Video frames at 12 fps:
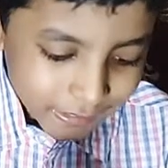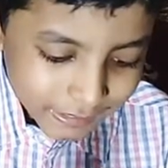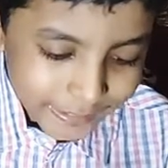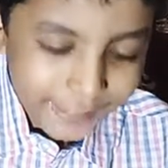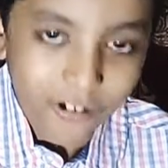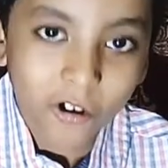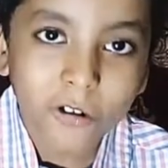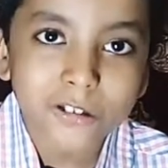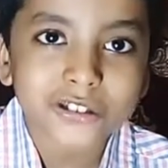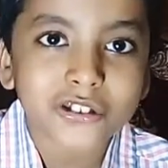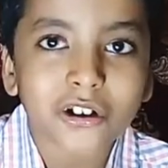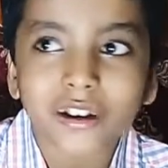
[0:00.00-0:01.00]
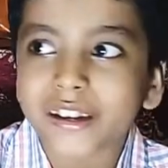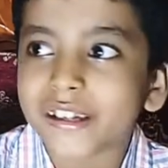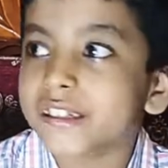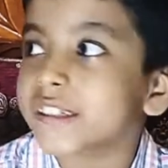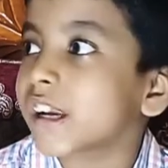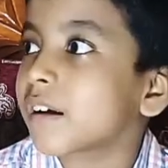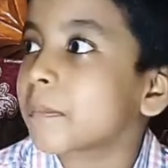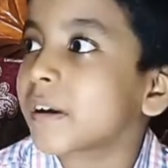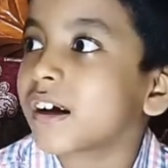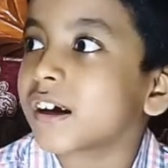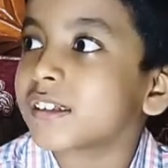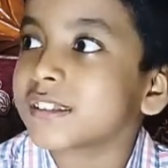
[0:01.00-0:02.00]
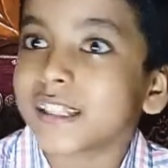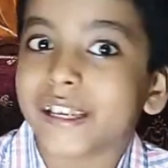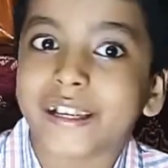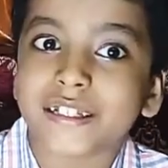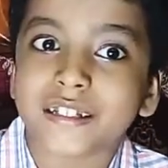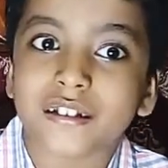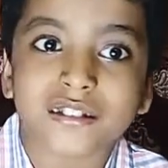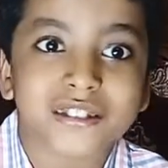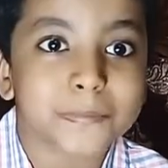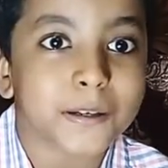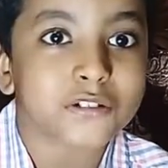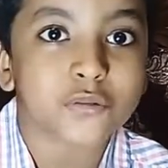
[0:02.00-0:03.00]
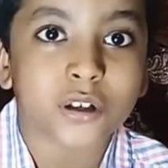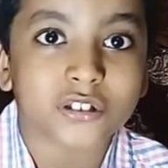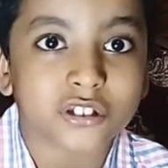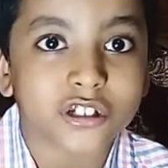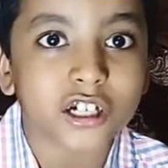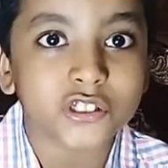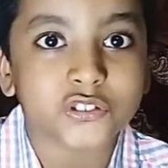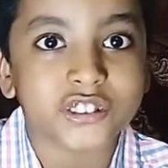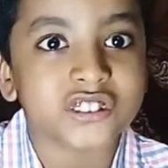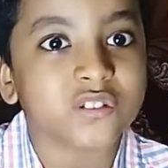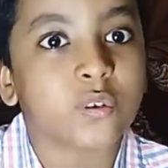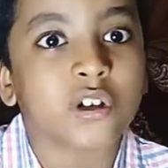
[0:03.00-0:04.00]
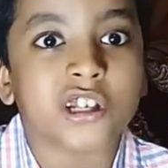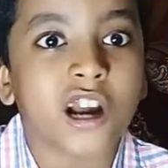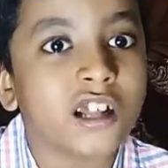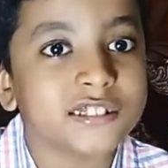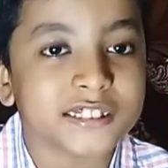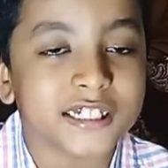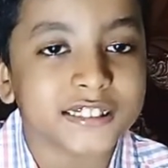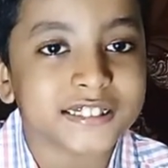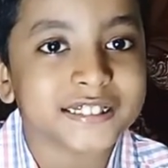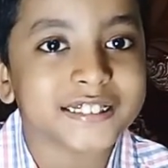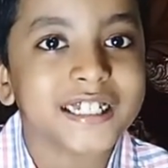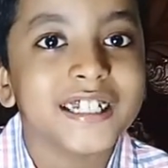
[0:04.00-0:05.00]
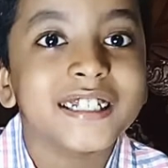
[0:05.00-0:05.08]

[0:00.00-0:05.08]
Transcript: they all started in India, but they didn't spread to other countries or continents.